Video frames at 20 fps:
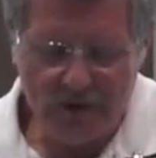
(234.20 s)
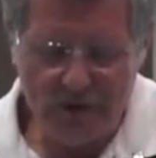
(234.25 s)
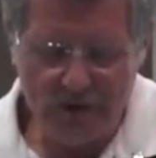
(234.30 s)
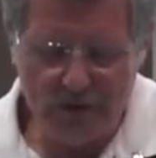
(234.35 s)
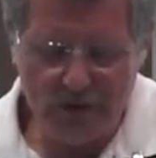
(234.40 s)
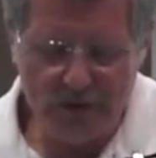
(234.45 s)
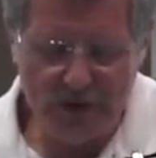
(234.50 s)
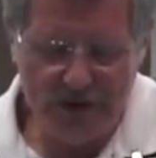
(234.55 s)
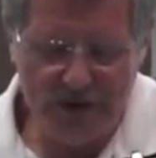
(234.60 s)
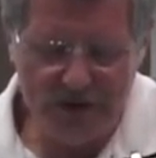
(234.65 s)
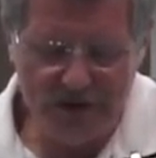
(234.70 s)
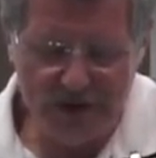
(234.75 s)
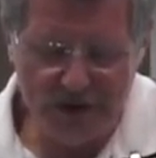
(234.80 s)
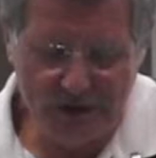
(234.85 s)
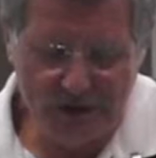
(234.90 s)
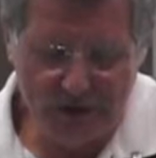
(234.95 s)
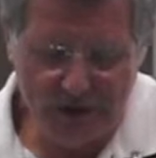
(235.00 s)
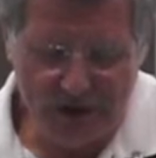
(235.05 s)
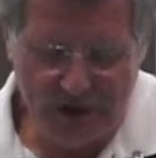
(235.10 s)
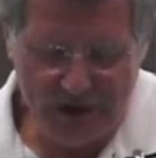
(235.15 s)
So for
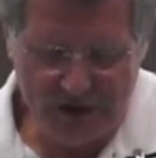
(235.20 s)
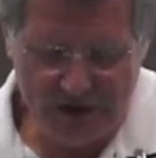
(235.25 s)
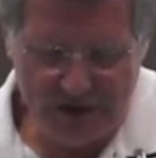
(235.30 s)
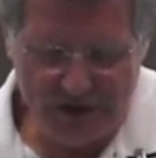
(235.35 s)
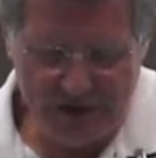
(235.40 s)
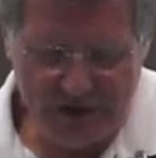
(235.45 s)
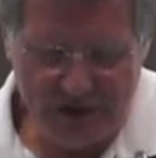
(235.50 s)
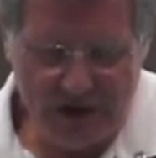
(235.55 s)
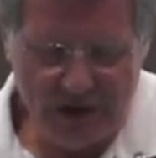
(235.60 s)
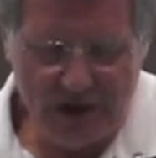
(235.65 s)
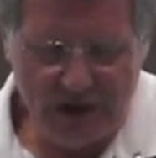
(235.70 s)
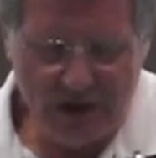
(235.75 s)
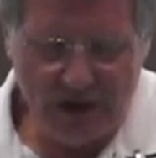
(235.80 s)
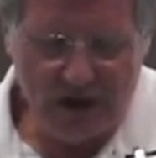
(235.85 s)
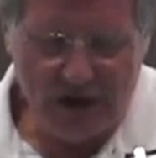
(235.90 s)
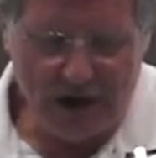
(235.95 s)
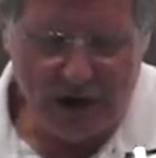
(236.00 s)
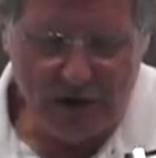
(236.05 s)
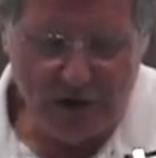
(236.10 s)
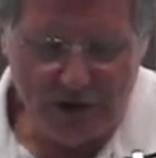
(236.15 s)
instance, we can see
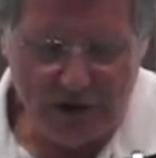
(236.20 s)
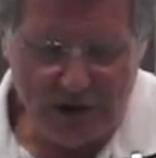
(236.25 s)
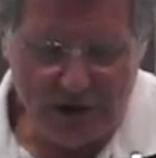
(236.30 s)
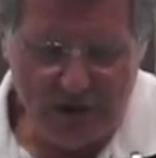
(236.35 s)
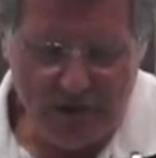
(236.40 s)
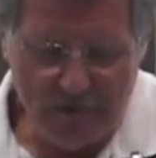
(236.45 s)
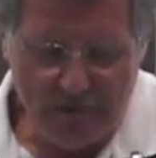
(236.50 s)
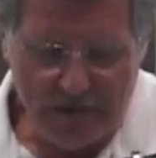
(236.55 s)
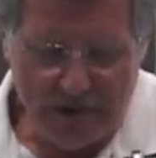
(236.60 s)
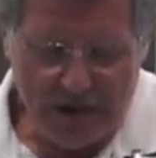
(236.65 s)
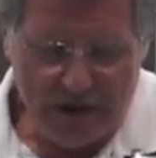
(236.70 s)
how the